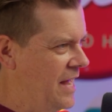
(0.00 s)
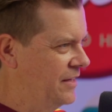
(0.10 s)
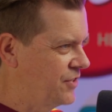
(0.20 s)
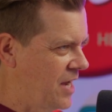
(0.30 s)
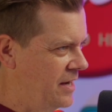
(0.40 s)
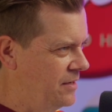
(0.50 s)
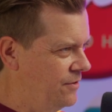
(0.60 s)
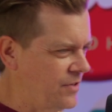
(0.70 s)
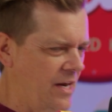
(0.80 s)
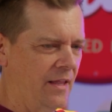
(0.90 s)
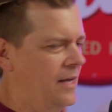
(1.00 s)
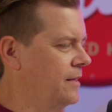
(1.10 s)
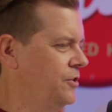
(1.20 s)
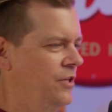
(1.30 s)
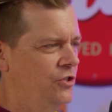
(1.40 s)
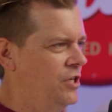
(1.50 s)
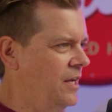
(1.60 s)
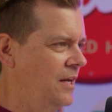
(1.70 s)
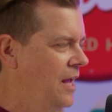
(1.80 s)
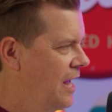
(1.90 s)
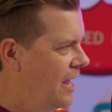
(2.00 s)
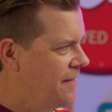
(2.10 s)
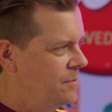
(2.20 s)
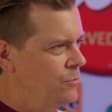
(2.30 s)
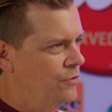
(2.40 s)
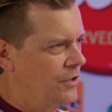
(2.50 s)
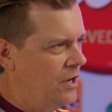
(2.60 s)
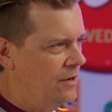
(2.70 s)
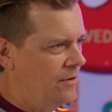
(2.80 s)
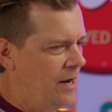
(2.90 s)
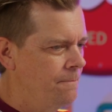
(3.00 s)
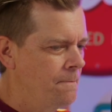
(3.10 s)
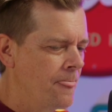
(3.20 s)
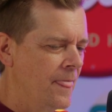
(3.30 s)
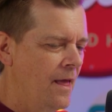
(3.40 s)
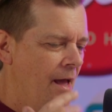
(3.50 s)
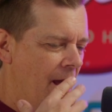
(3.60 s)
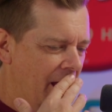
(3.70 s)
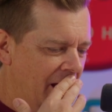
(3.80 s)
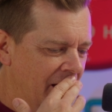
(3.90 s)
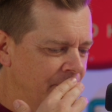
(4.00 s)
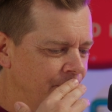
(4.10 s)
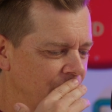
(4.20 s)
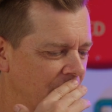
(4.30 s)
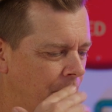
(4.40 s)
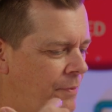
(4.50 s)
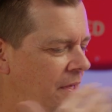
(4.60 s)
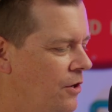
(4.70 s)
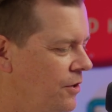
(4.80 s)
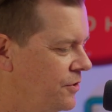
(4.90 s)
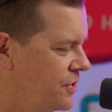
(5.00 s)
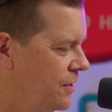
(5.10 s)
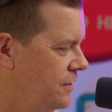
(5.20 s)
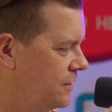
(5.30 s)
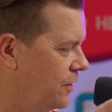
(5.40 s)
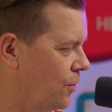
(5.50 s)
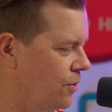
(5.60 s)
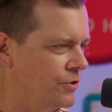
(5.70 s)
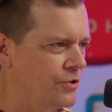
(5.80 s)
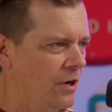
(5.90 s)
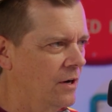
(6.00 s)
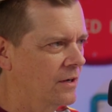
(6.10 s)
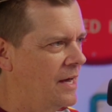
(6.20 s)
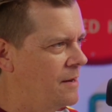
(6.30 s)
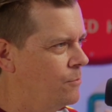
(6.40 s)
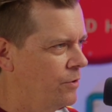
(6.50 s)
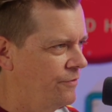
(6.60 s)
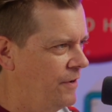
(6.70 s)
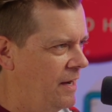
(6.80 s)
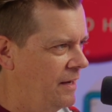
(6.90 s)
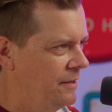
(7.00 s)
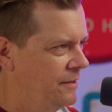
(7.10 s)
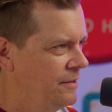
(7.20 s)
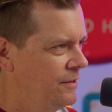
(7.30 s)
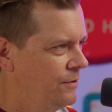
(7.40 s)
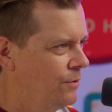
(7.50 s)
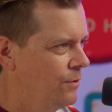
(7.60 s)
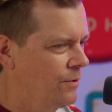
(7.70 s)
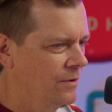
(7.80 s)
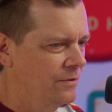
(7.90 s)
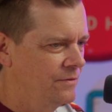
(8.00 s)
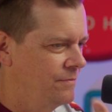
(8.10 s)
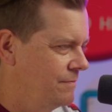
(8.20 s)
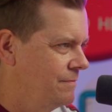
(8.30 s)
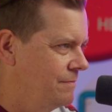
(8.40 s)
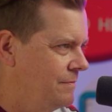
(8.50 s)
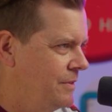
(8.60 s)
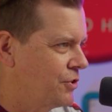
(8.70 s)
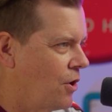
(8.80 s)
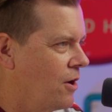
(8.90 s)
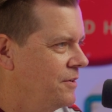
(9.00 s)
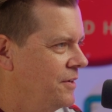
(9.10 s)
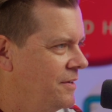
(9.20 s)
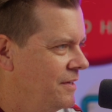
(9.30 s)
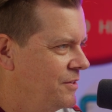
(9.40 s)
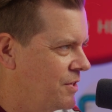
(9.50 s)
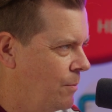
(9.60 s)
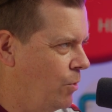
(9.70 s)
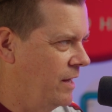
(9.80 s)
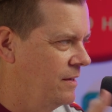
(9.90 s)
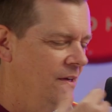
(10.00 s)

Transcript: heads, kind of like, and then shaking and then moving on, right? And it appears that the girls are kind of mortified or disheartened in some way.